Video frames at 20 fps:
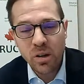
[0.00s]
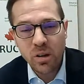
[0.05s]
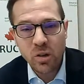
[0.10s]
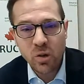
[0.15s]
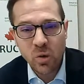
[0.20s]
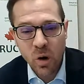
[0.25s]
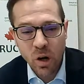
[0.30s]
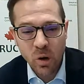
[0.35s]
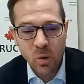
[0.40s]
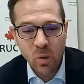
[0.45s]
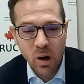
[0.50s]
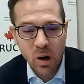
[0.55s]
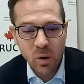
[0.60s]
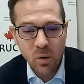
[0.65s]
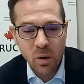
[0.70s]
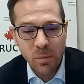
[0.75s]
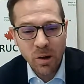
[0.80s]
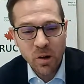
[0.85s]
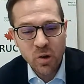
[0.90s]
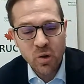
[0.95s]
the toronto
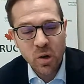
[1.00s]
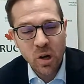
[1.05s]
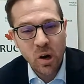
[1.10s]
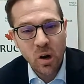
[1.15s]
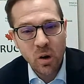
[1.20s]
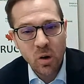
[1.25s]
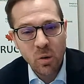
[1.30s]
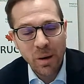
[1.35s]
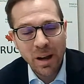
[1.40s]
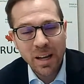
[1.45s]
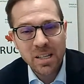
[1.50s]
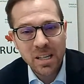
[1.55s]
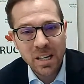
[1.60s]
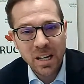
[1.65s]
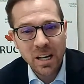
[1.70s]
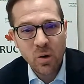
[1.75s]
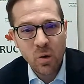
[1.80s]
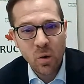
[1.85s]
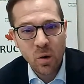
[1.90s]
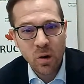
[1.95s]
ottawa montreal quebec
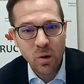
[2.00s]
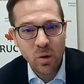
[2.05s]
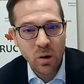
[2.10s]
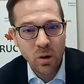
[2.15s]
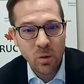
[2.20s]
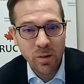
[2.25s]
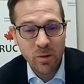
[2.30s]
city corridor